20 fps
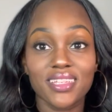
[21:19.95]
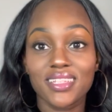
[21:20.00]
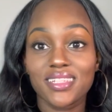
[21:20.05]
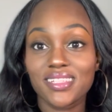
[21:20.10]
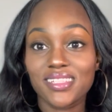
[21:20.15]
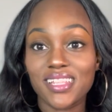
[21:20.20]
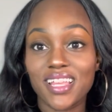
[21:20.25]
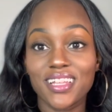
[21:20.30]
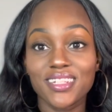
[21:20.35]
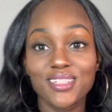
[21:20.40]

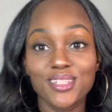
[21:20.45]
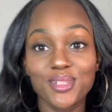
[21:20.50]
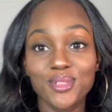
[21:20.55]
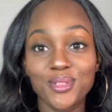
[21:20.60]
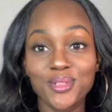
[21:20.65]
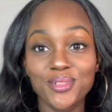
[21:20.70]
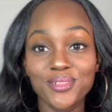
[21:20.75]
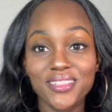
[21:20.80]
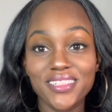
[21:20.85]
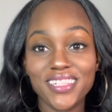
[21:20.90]
stay
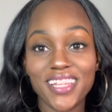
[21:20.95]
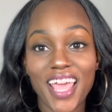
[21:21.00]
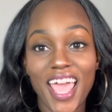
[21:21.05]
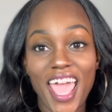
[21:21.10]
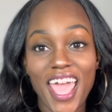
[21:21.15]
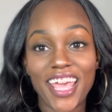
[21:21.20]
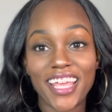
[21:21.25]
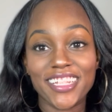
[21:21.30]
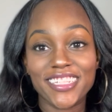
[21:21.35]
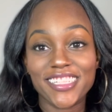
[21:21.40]
tuned
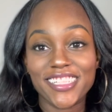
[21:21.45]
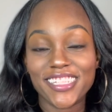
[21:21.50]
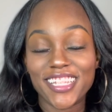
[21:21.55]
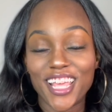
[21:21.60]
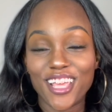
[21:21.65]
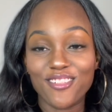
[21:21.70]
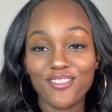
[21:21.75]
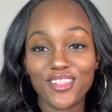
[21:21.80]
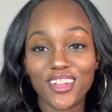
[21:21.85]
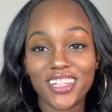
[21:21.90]
and
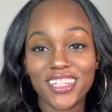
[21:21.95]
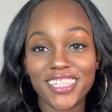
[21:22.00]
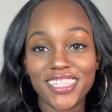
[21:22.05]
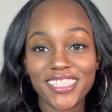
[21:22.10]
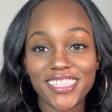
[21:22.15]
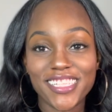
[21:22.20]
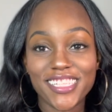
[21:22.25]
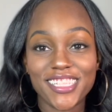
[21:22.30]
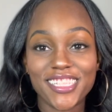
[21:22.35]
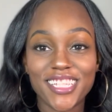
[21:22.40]
stay fearless.
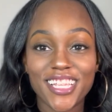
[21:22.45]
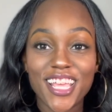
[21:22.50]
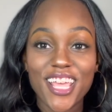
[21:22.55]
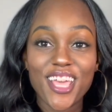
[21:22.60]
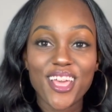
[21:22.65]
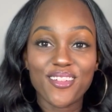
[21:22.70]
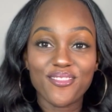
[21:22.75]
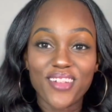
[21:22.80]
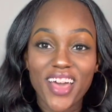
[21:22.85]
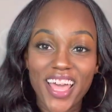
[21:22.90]

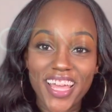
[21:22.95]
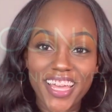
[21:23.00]
Bye